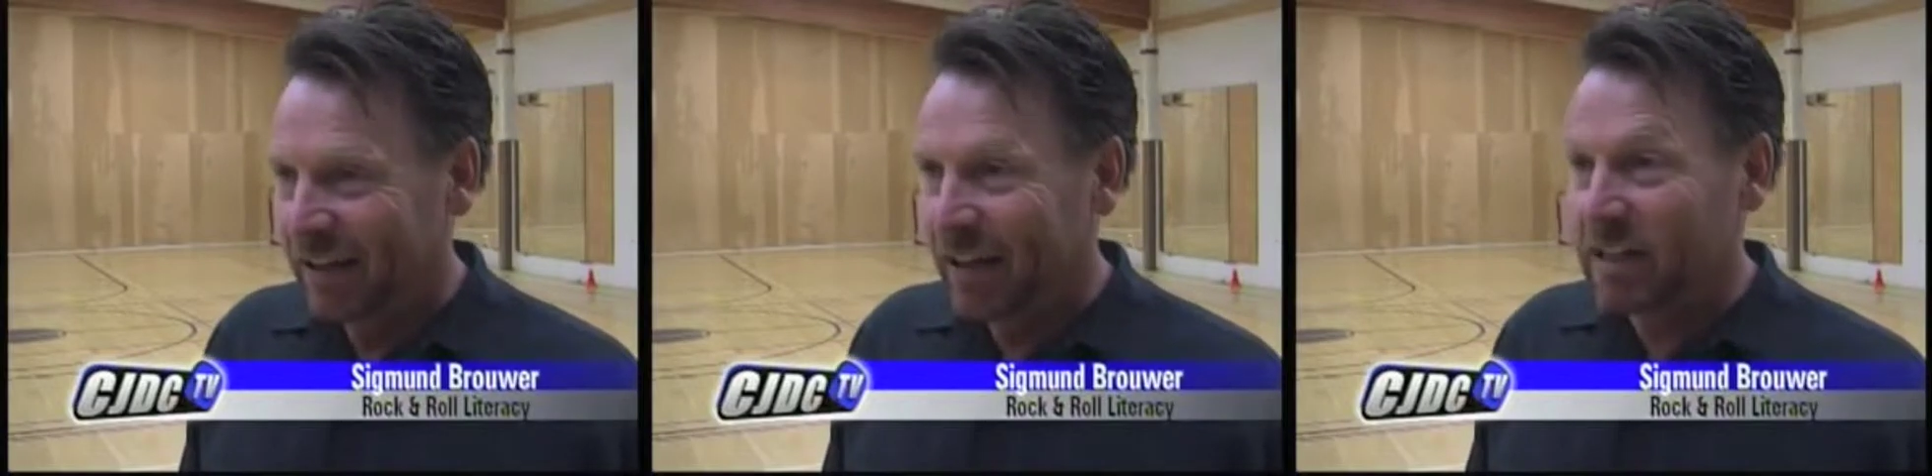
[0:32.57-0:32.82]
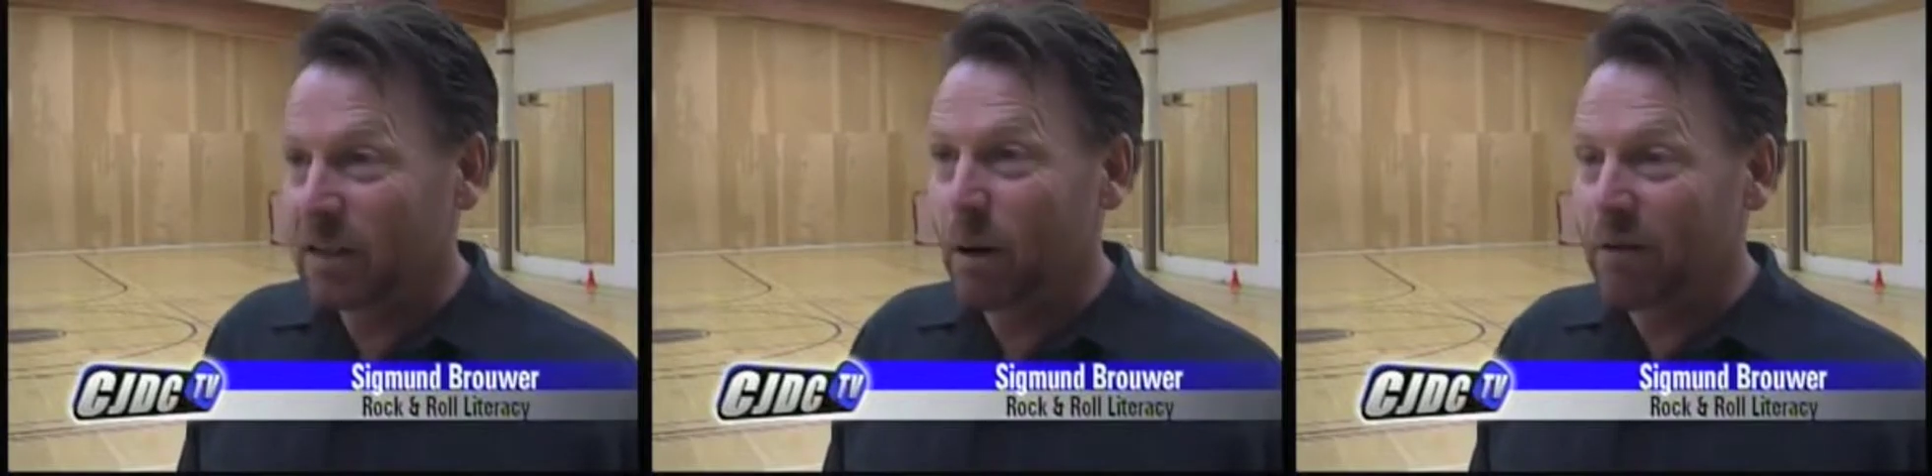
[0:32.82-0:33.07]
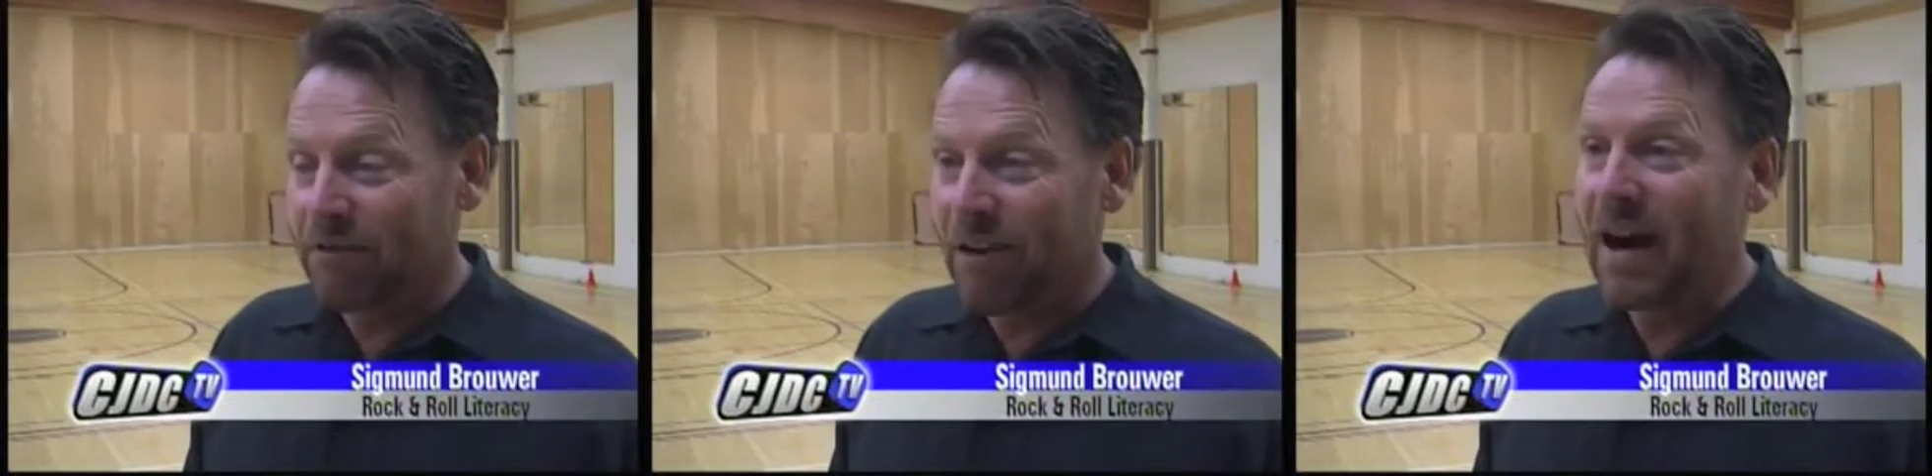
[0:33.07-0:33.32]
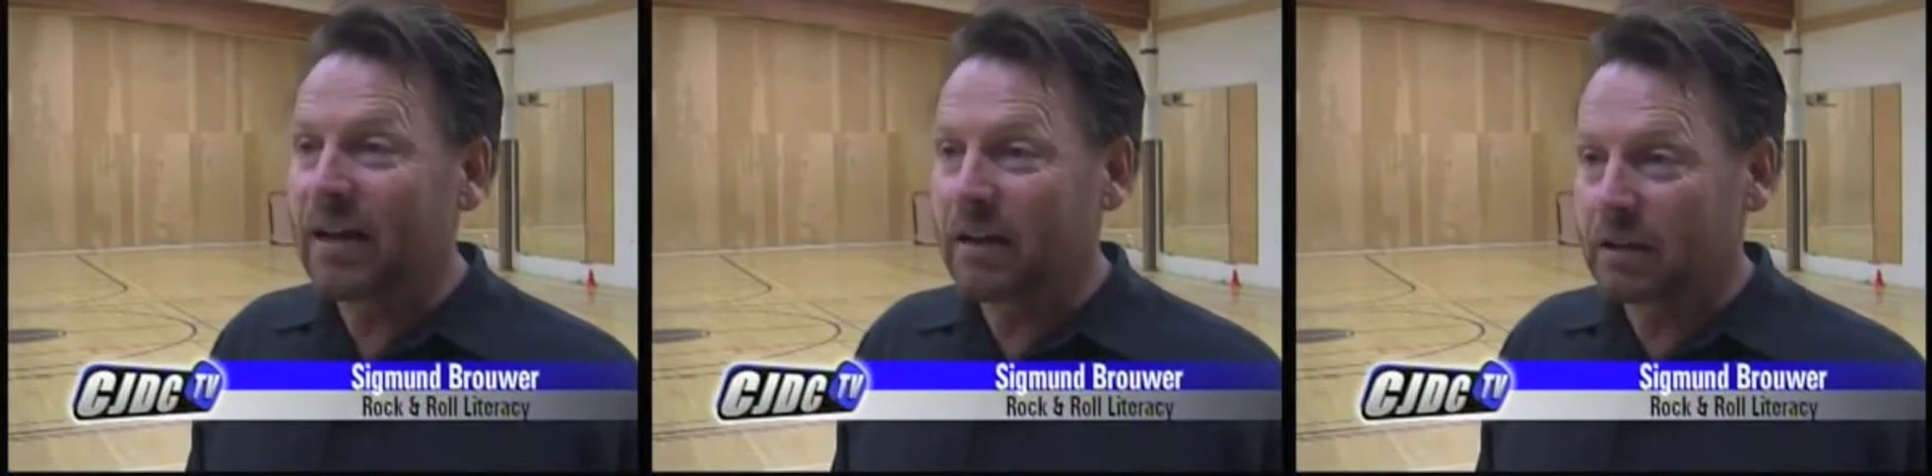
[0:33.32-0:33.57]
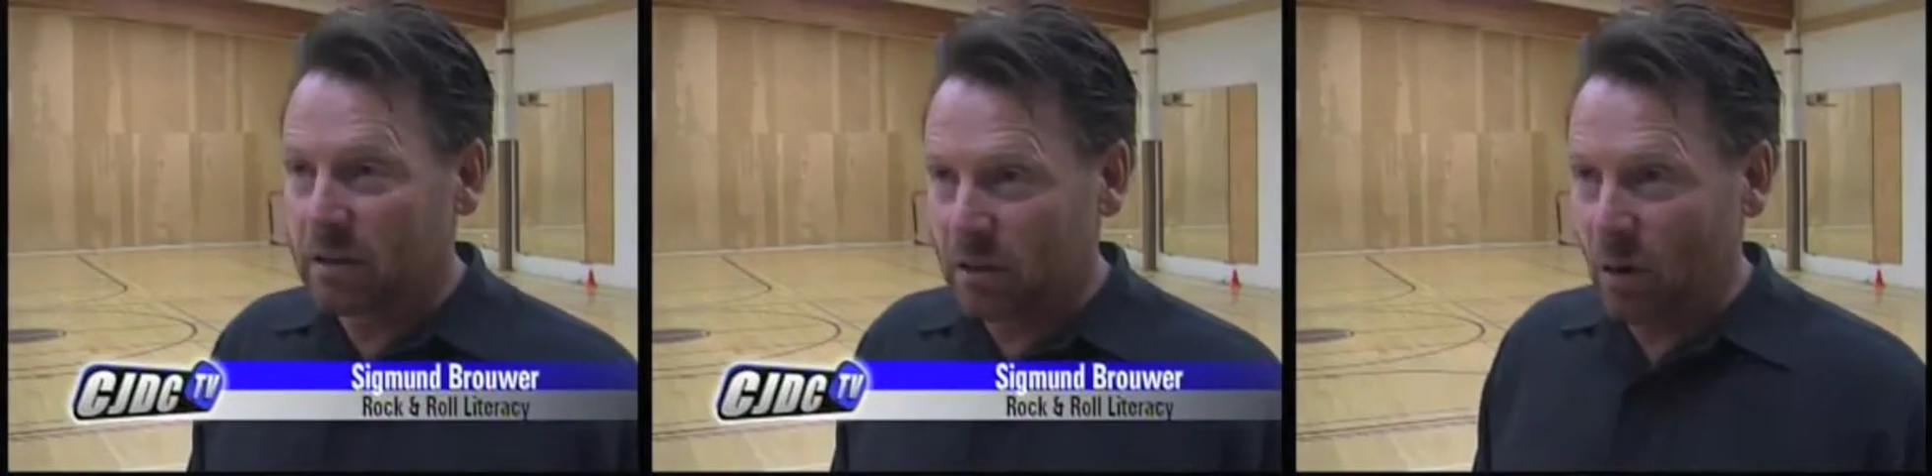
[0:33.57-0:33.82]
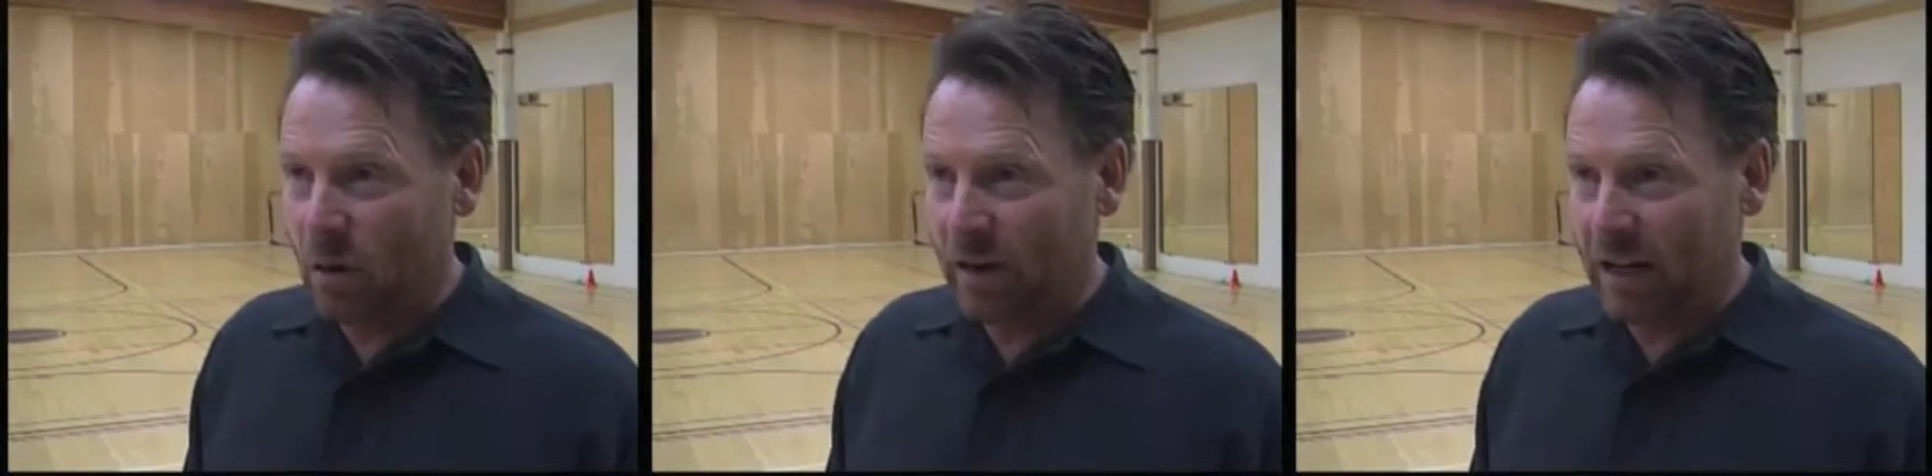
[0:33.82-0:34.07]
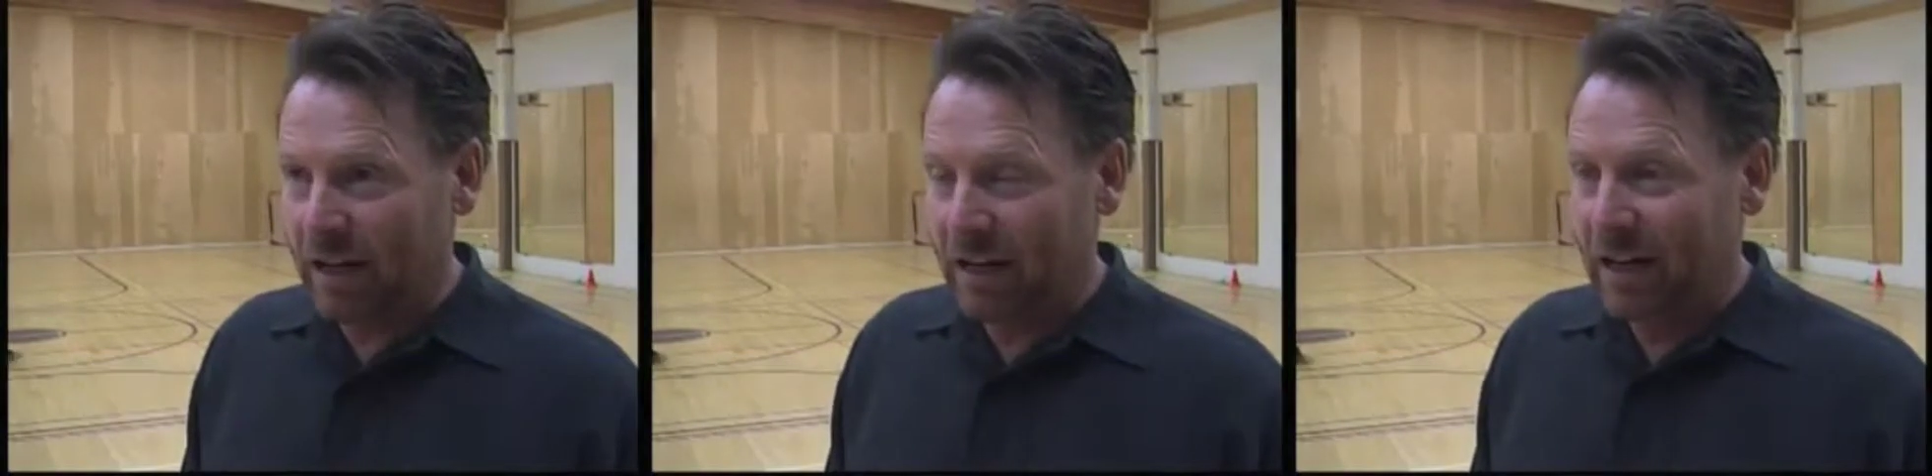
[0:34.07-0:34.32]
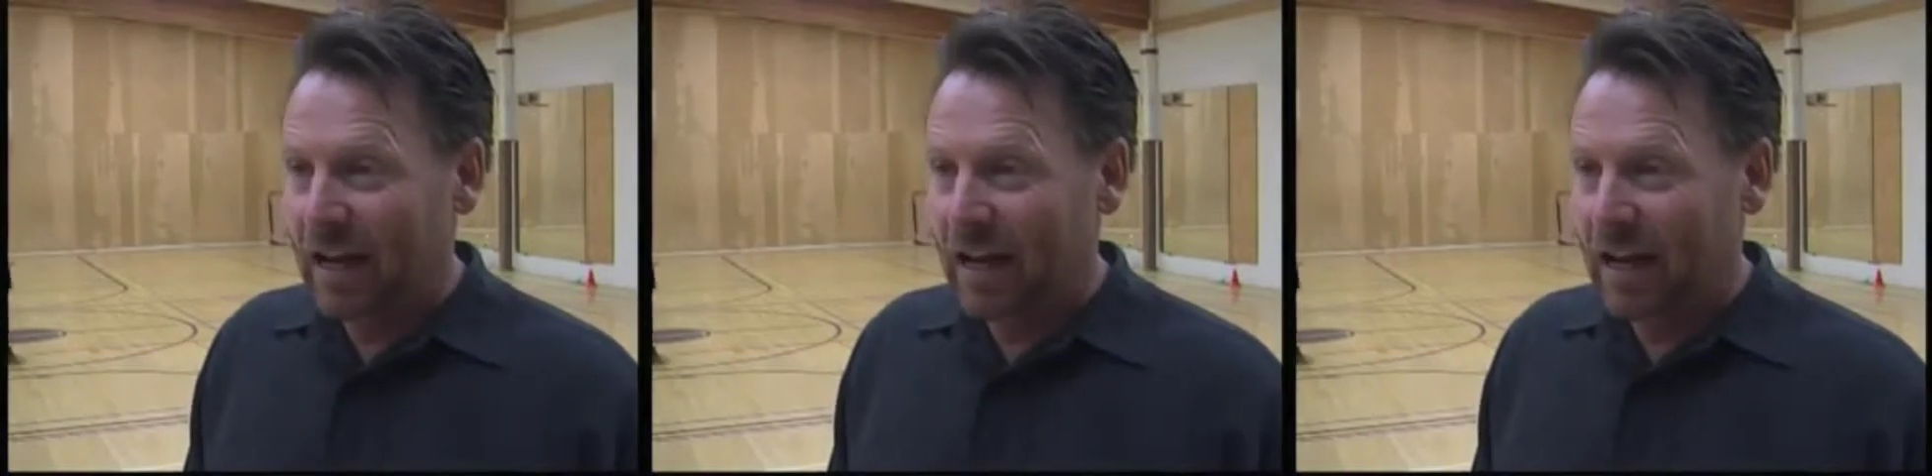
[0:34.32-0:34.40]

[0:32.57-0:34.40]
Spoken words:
it's about finding story,